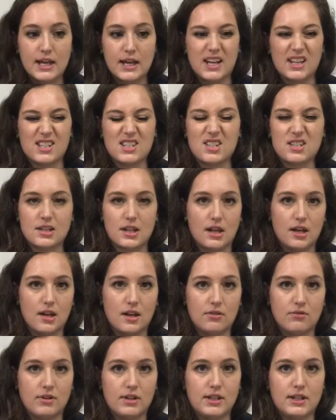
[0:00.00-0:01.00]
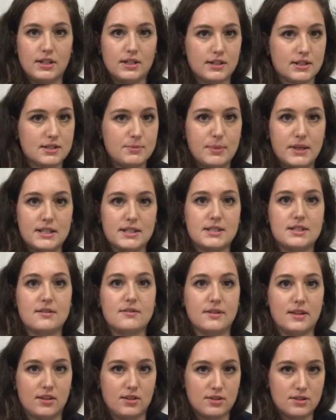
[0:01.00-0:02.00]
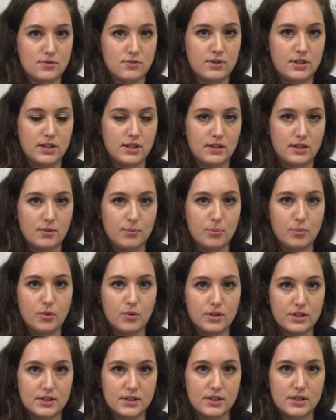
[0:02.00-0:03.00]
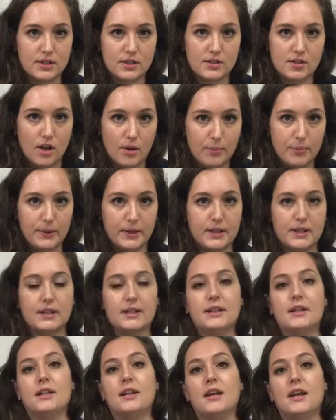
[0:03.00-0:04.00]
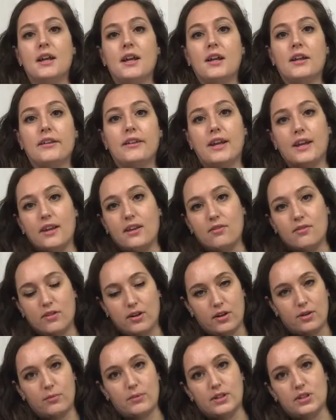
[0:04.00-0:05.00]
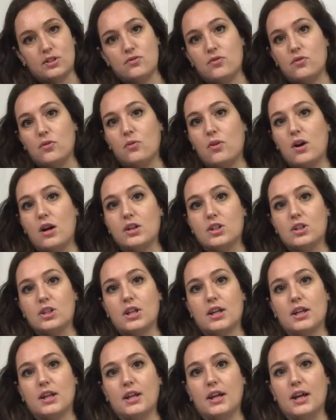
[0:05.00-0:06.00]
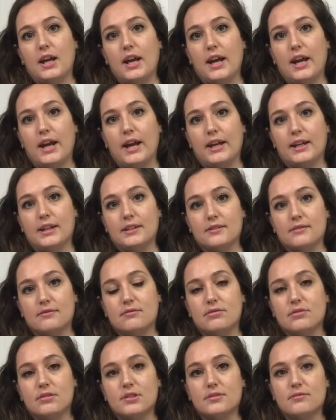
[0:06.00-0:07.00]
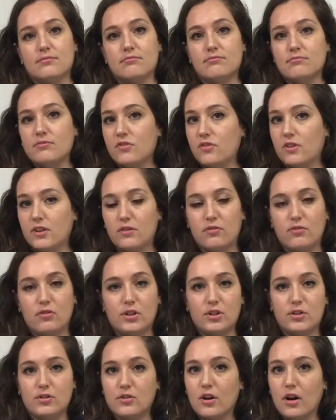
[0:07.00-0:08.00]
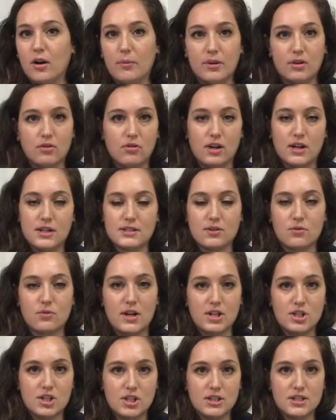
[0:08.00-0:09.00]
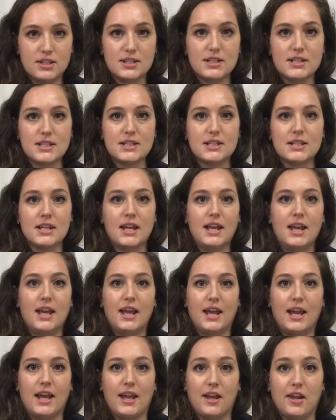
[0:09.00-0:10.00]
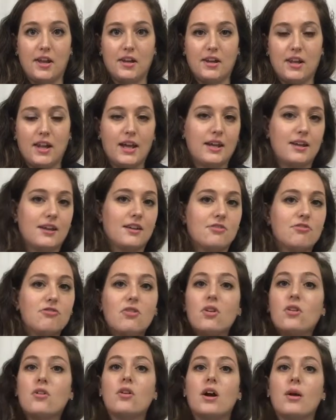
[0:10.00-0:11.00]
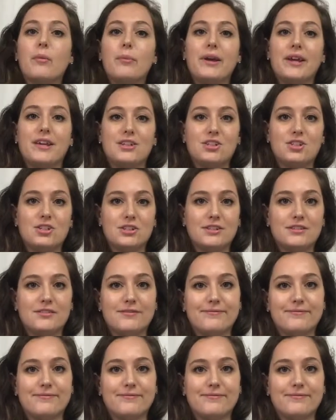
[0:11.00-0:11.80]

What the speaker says: It's really inexpensive and it's really an important topic. Thank you very much for watching, and feel free to comment or ask questions, and like and follow our page.